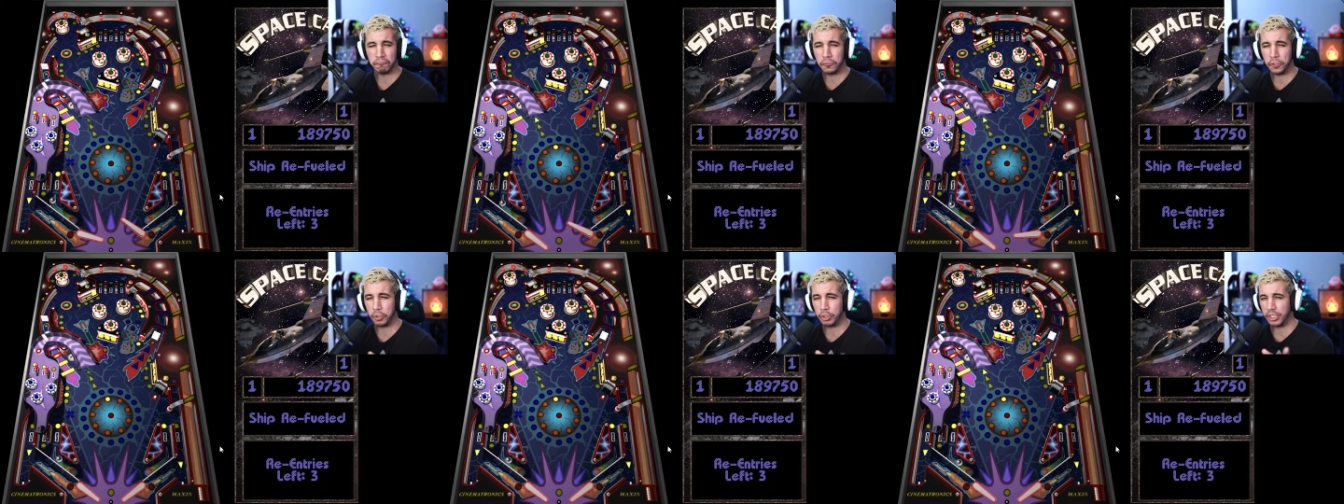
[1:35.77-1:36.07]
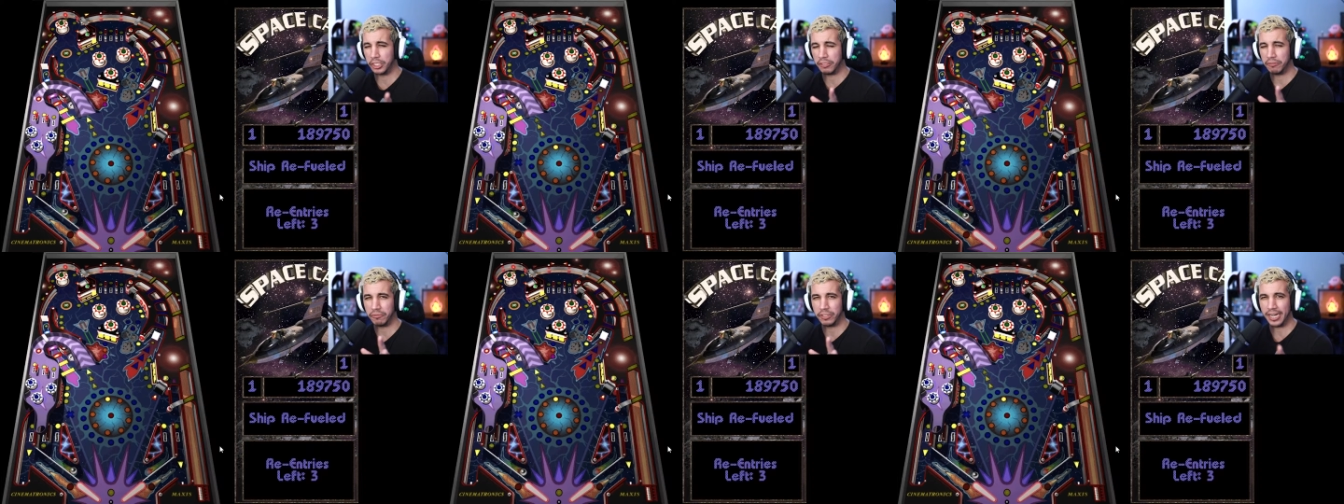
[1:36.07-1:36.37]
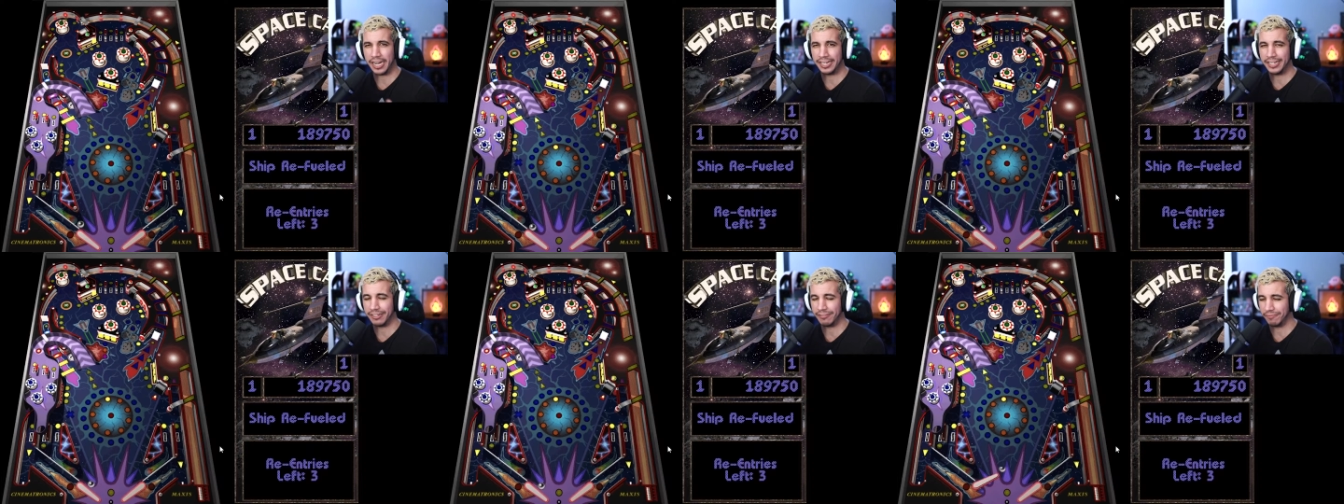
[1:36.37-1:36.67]
you can
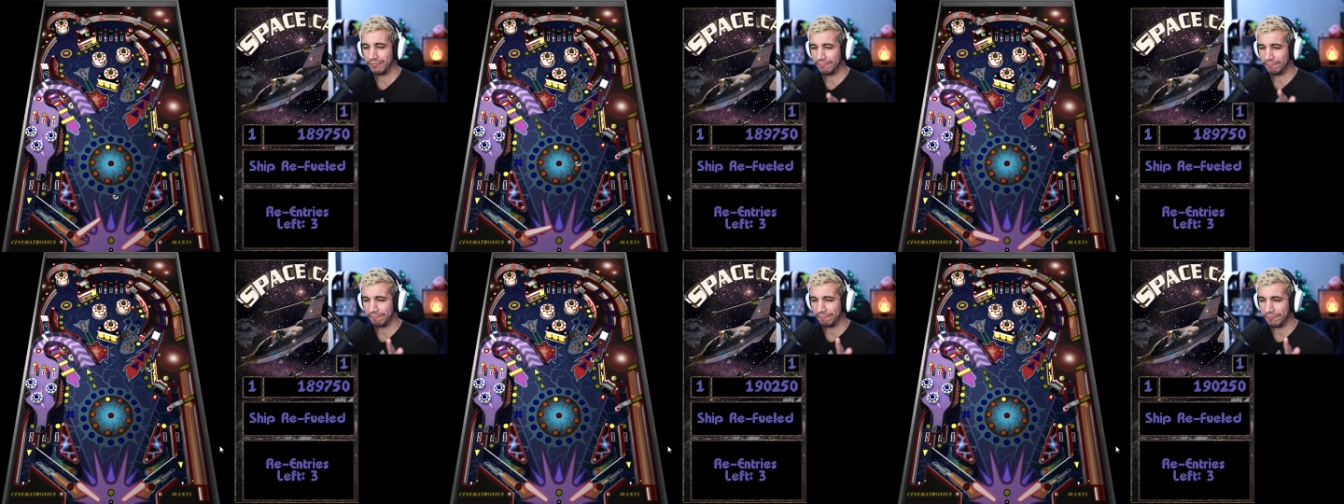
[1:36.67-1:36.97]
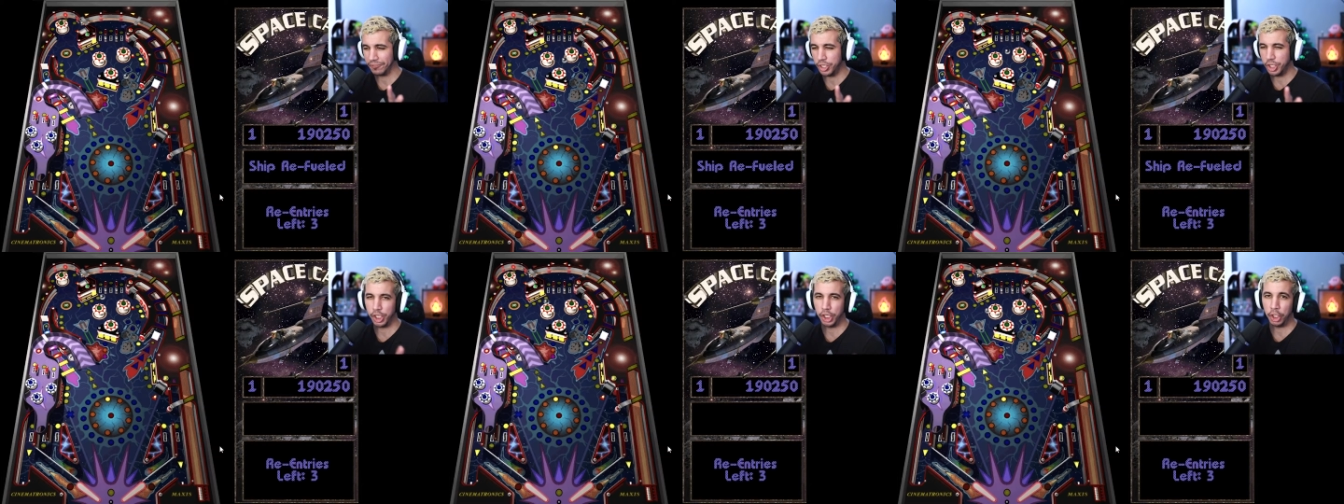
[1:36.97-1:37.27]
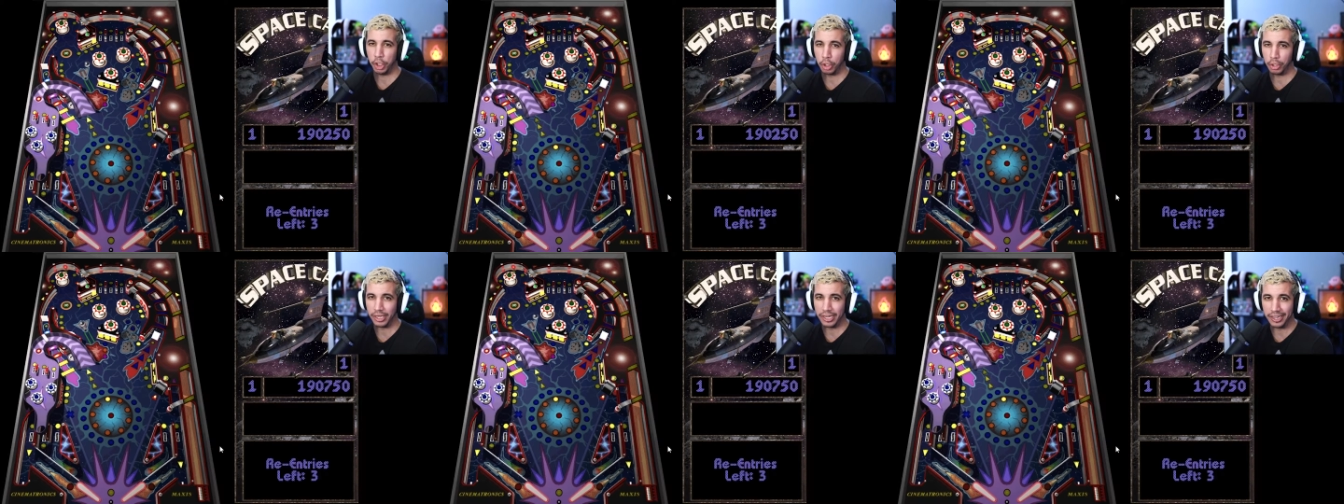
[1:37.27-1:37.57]
kind of
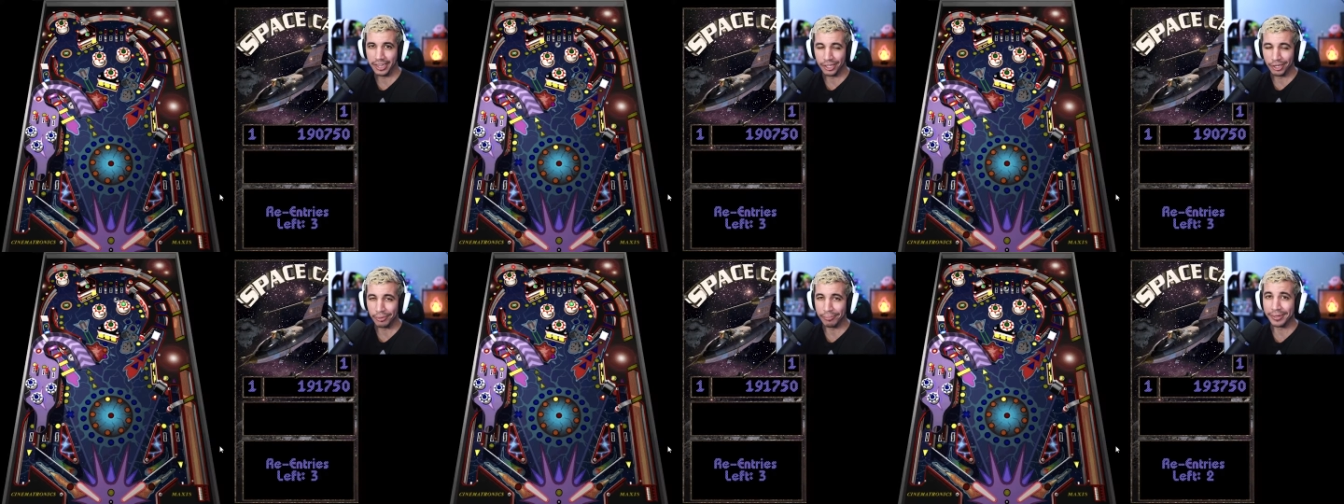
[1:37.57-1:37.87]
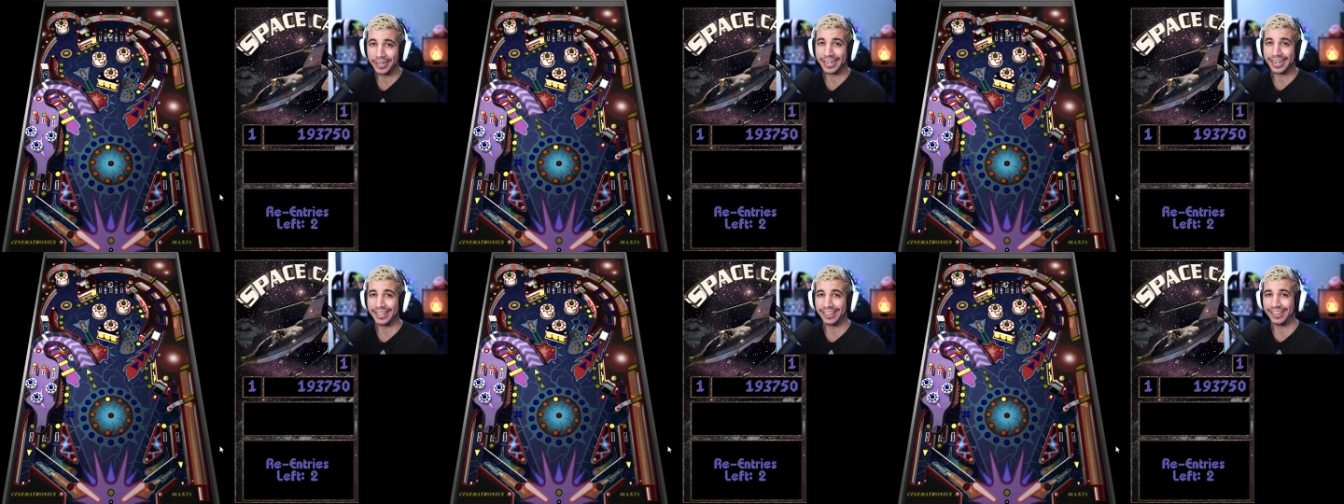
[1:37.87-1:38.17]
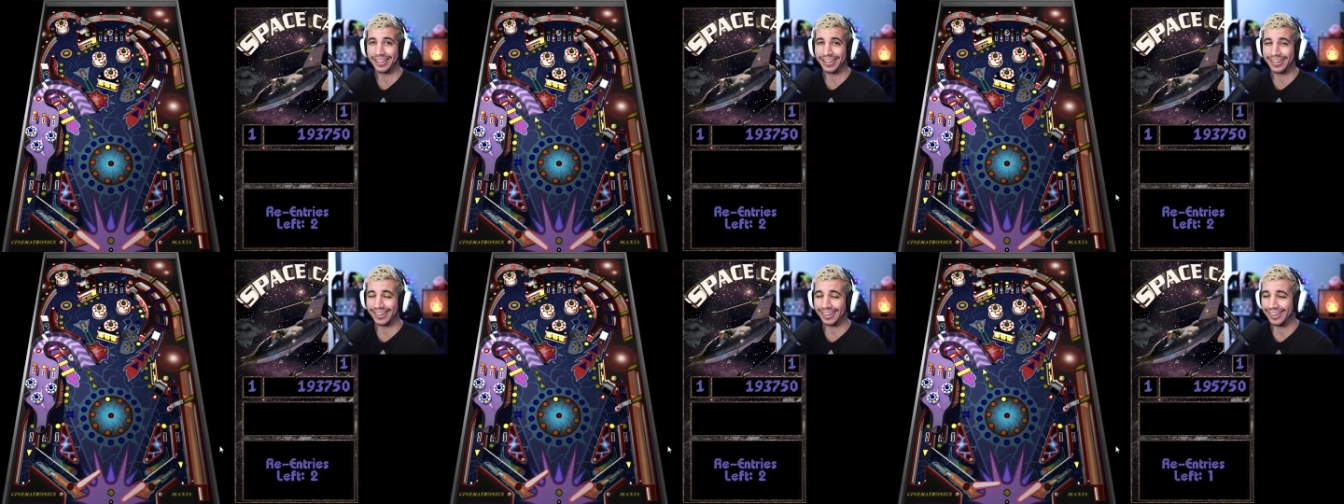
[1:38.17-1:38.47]
chill a little bit, I
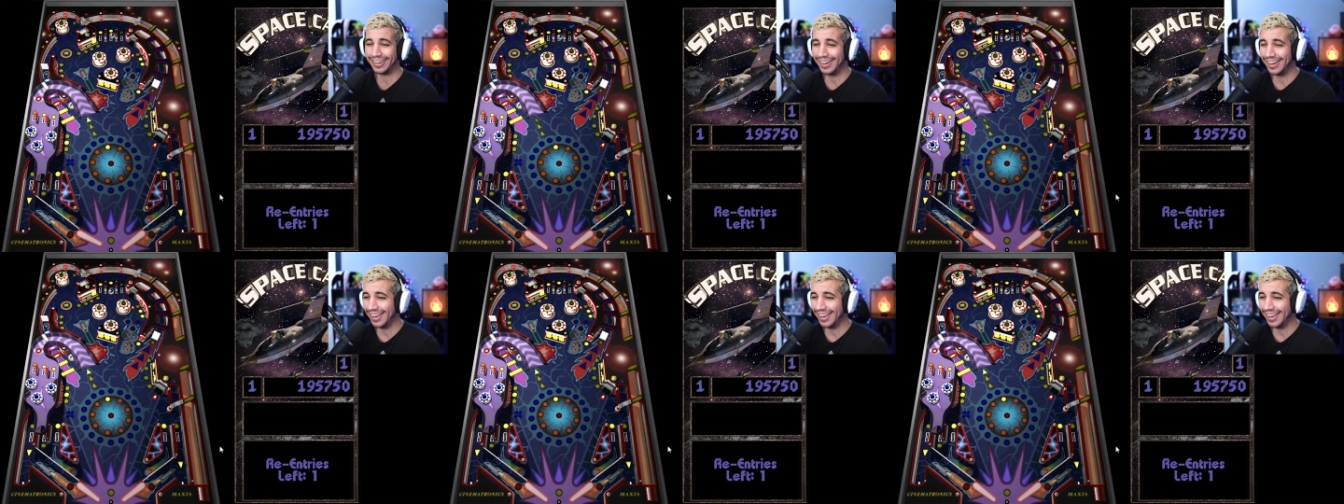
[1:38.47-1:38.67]
think.